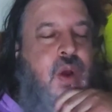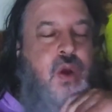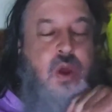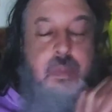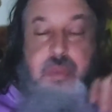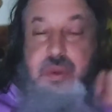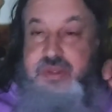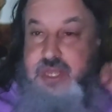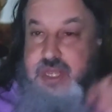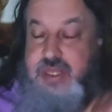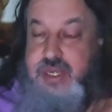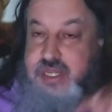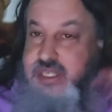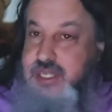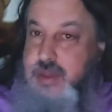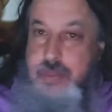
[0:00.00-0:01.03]
or
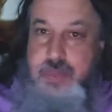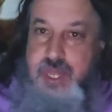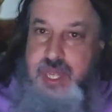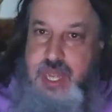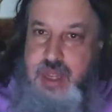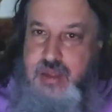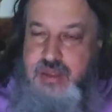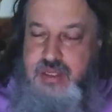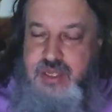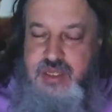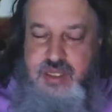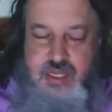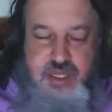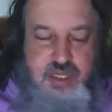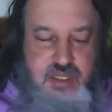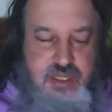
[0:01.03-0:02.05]
presented as something else
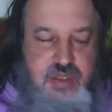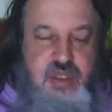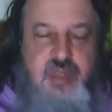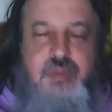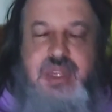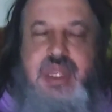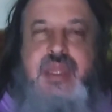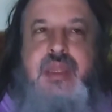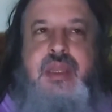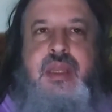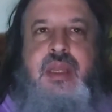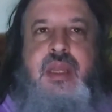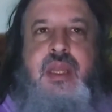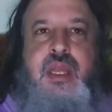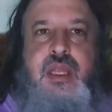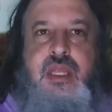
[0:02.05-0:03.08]
doesn't necessarily mean
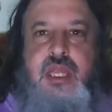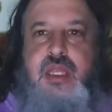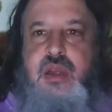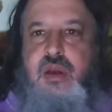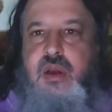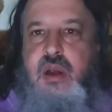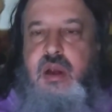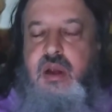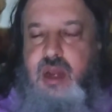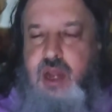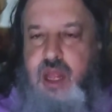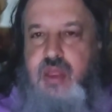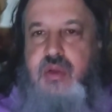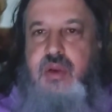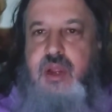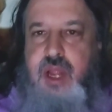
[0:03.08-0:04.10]
that there aren't
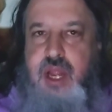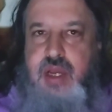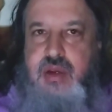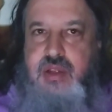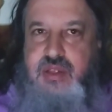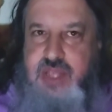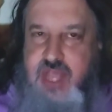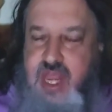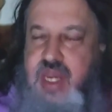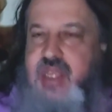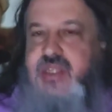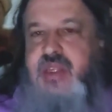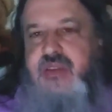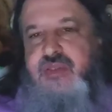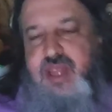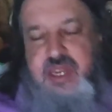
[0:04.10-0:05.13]
other
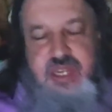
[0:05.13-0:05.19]
understandings of it.